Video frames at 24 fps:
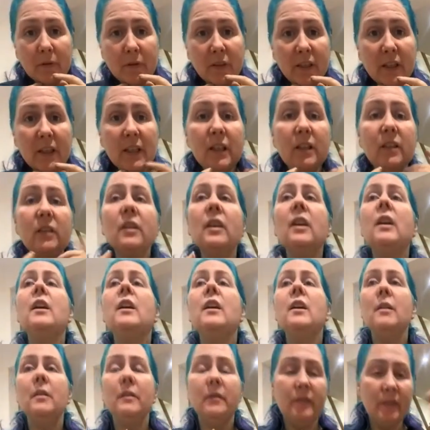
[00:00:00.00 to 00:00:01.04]
teeth,
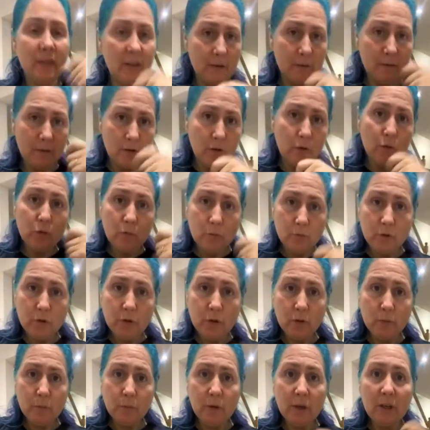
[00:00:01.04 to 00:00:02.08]
then a normal
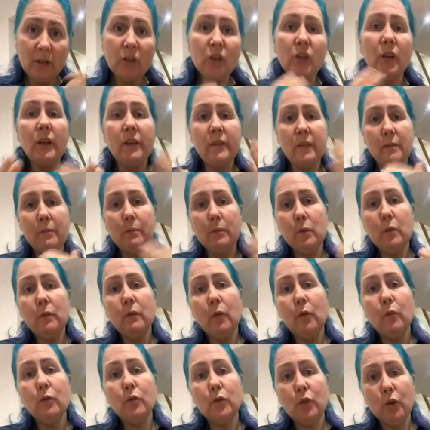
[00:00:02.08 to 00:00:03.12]
toothbrush, and then move
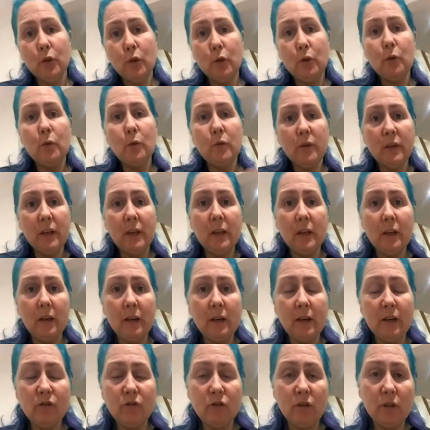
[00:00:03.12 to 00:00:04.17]
on to the
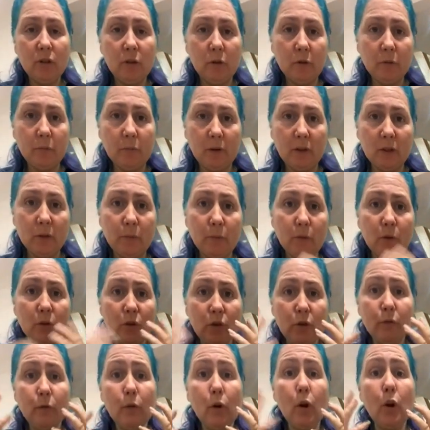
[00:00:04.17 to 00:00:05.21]
electric toothbrush, because
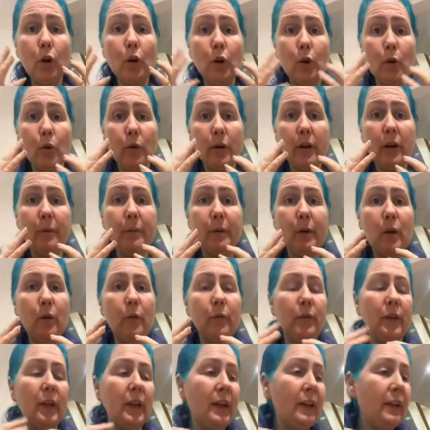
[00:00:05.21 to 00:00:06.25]
you've got a lot going
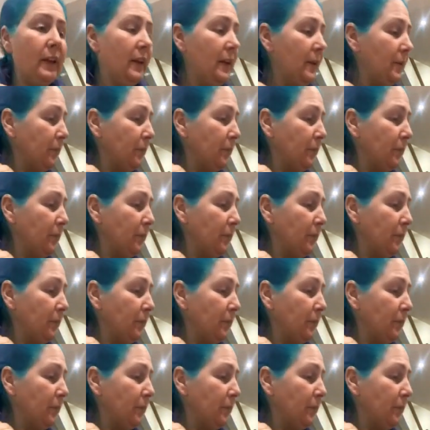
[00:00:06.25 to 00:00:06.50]
on there.